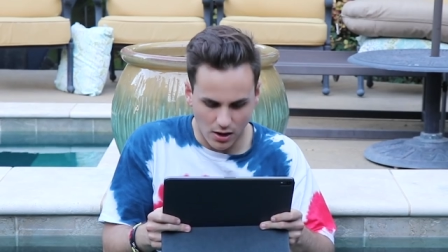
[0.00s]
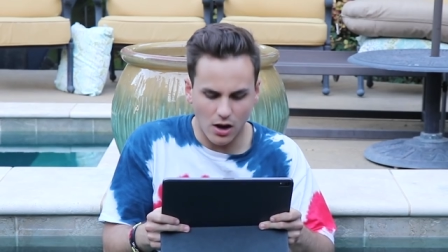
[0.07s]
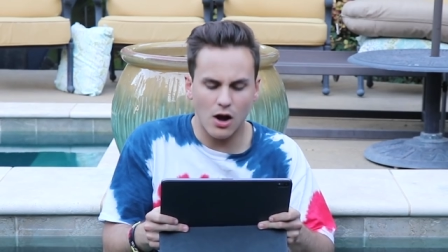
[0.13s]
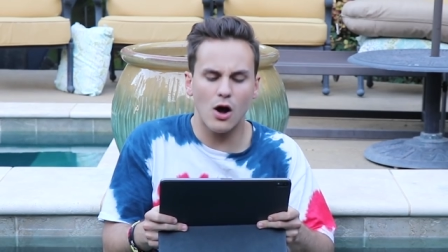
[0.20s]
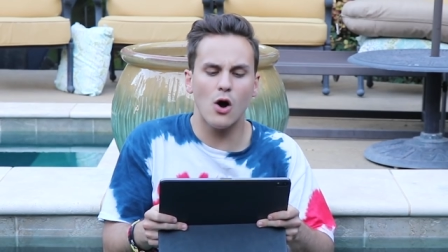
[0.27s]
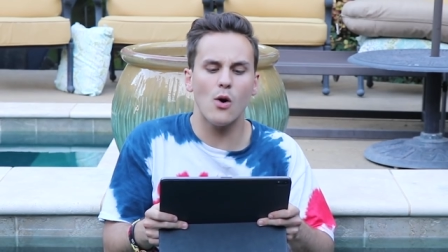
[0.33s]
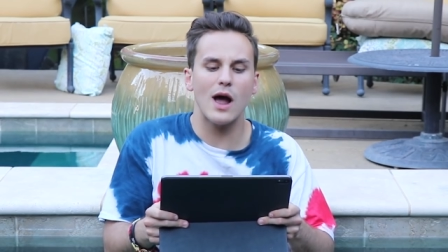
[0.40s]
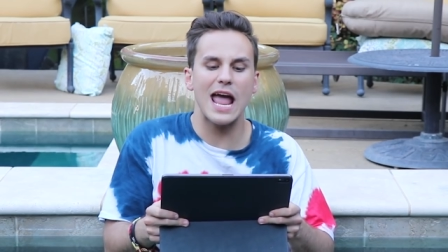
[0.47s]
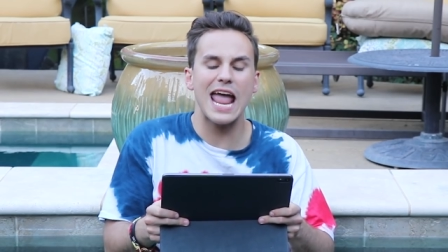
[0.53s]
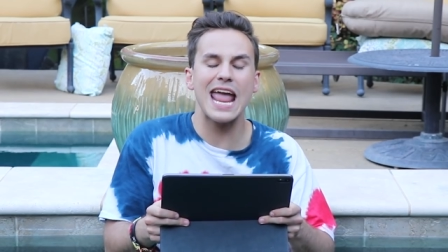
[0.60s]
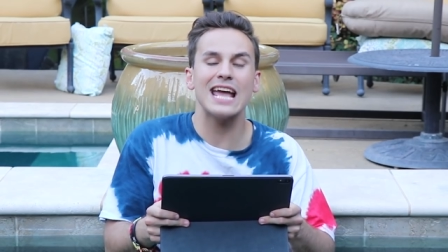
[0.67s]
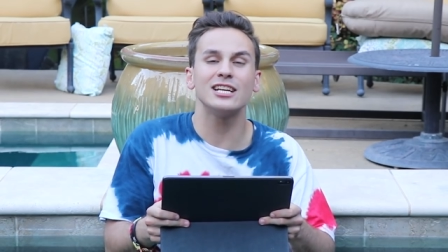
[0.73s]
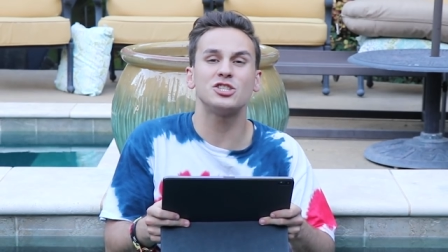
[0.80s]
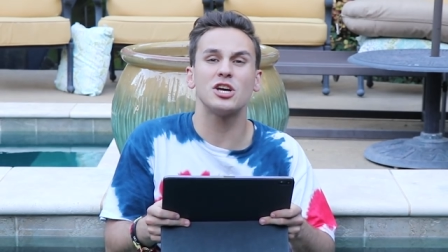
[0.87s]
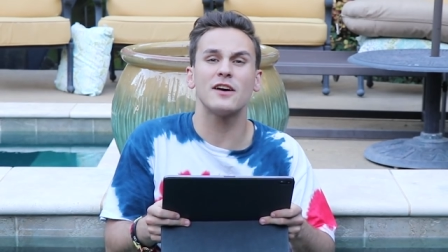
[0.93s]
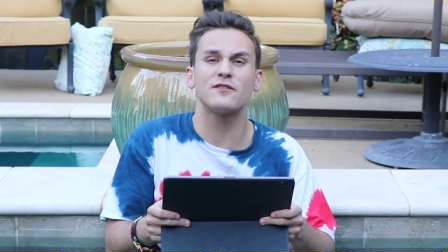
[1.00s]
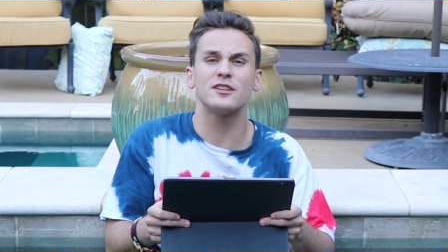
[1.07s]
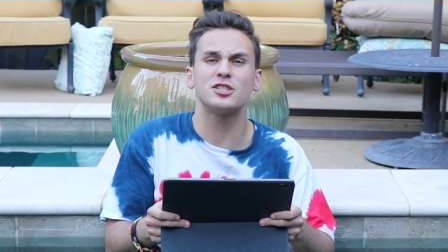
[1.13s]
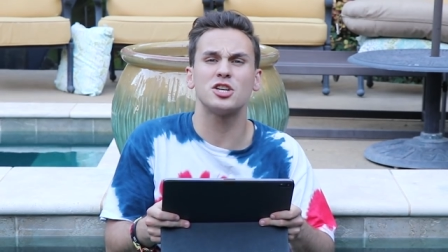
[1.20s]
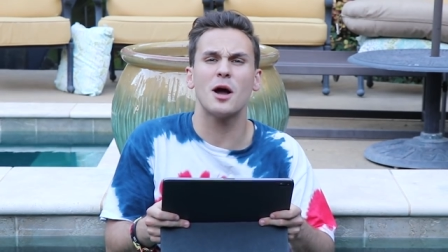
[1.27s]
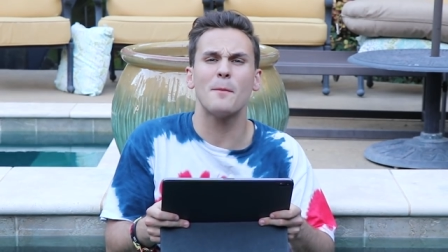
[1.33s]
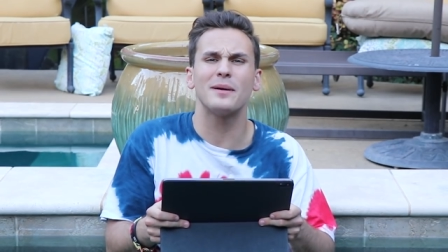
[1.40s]
Oh, and you have
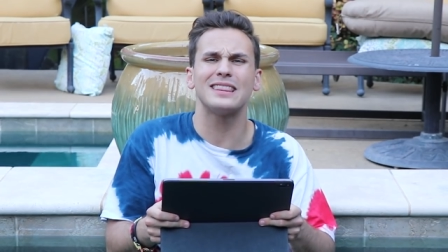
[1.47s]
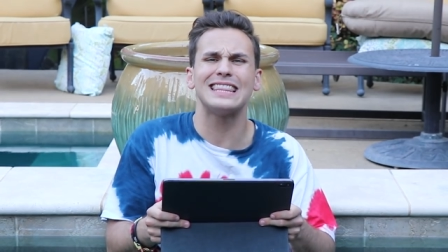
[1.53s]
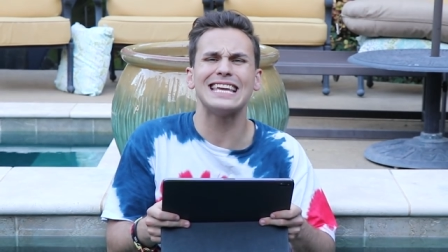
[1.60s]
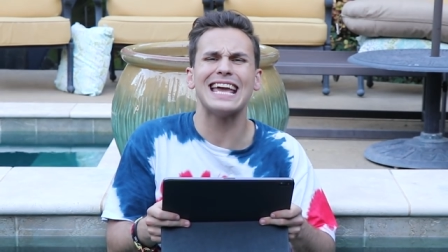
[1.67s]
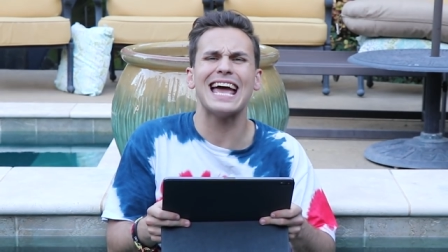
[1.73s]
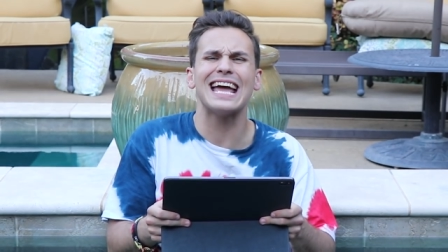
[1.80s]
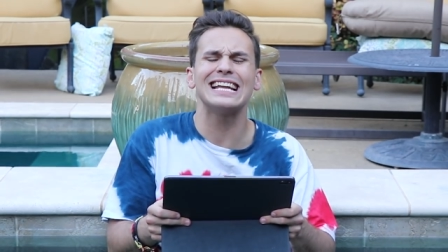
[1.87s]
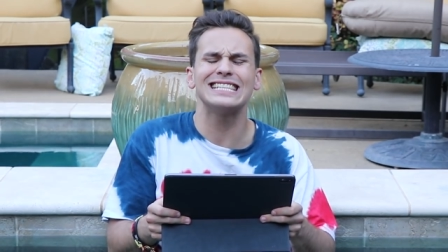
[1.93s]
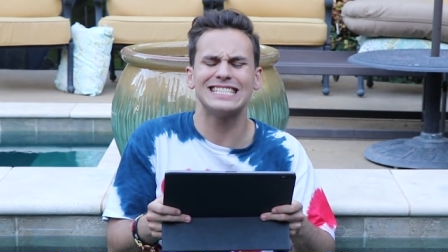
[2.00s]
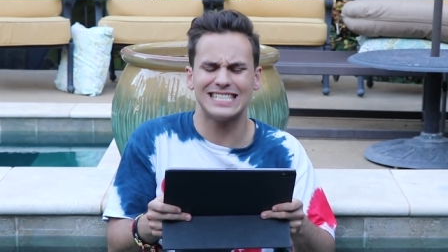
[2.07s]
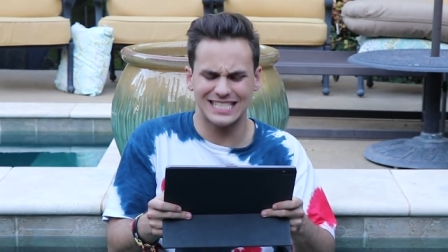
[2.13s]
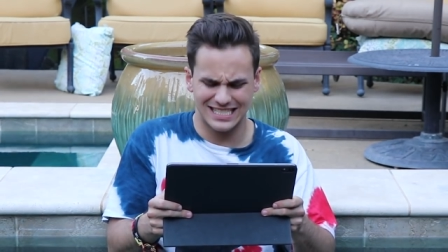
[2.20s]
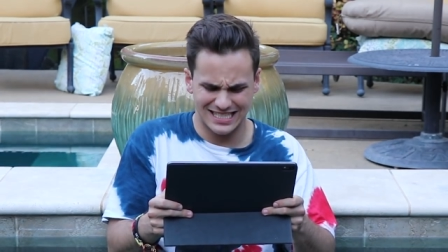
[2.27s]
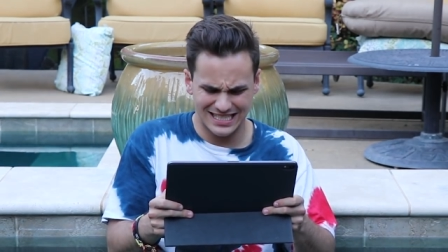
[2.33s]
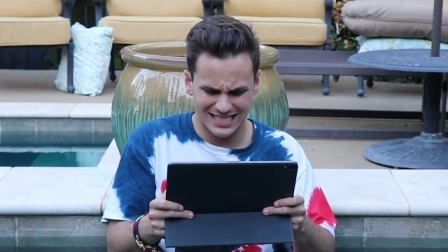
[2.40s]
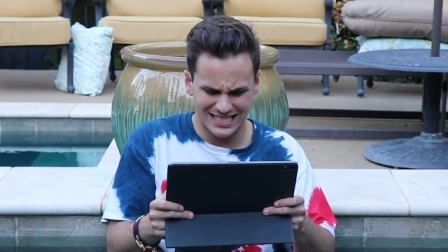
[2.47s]
to jump at the end.